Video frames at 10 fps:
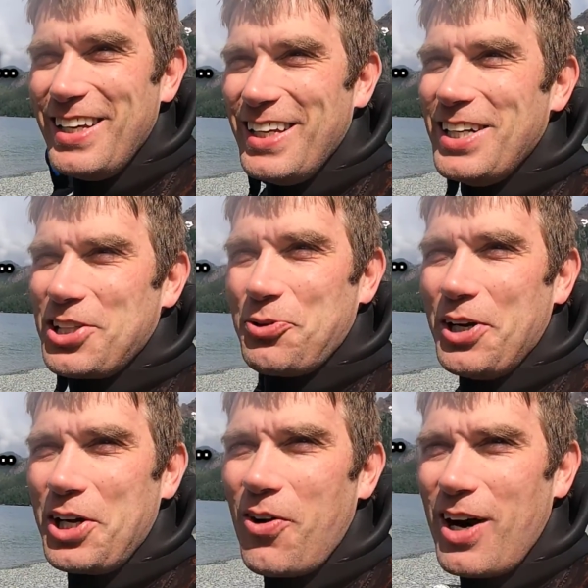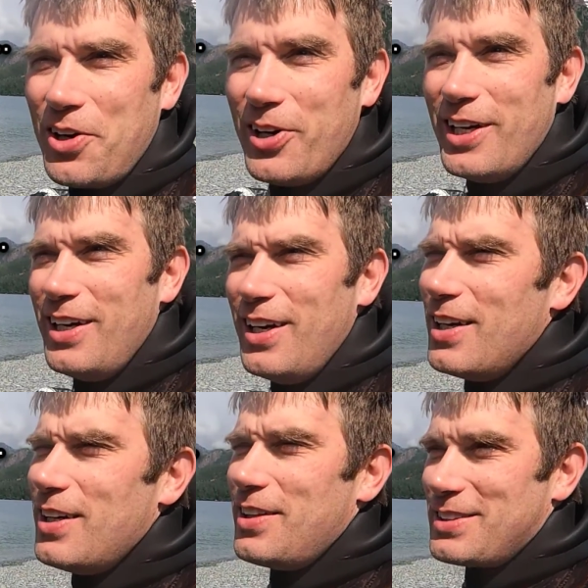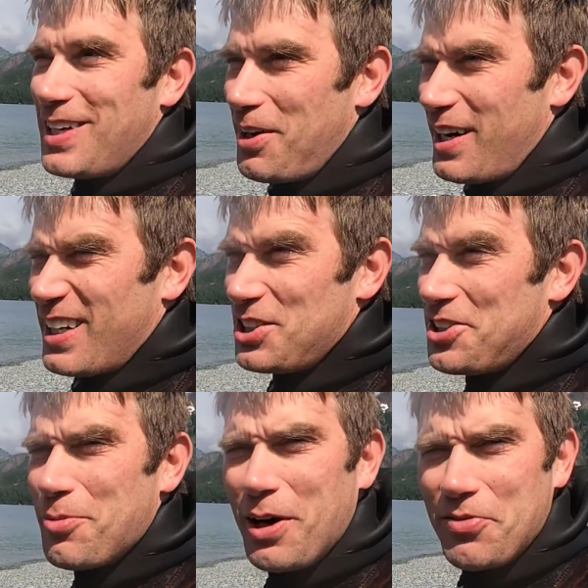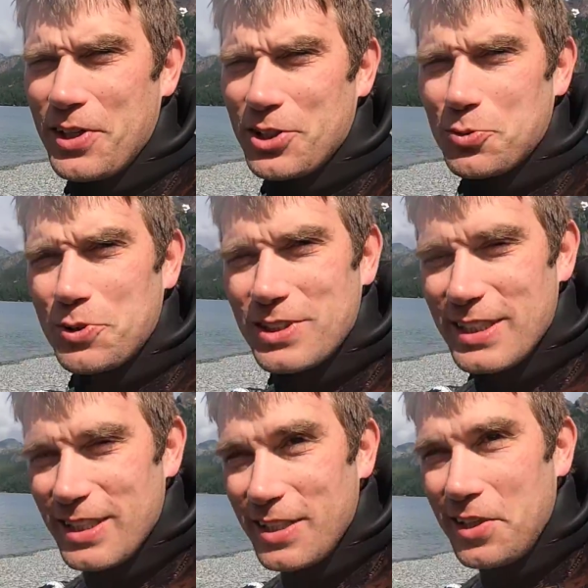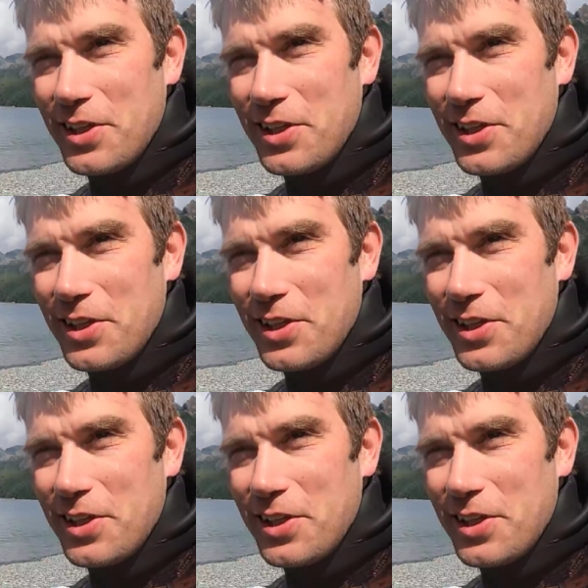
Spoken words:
he doesn't want to go hungry. He thinks I'm not going to share my fish. We'll see.